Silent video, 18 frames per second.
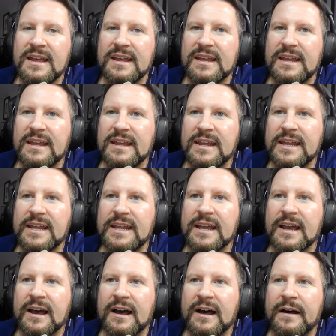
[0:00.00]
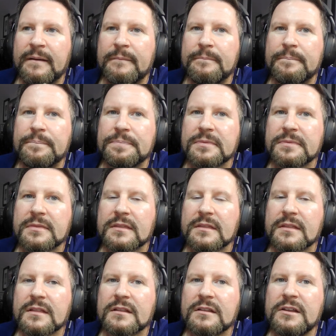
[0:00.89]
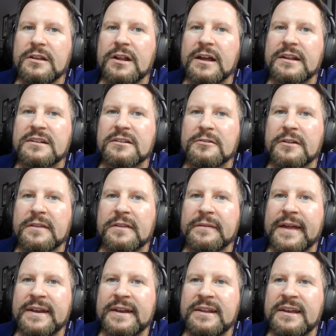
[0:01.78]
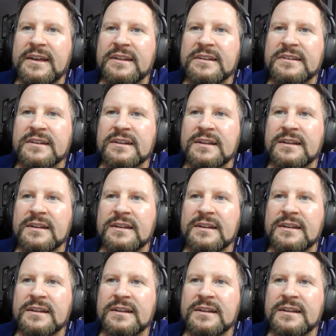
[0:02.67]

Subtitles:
You guys know what that is.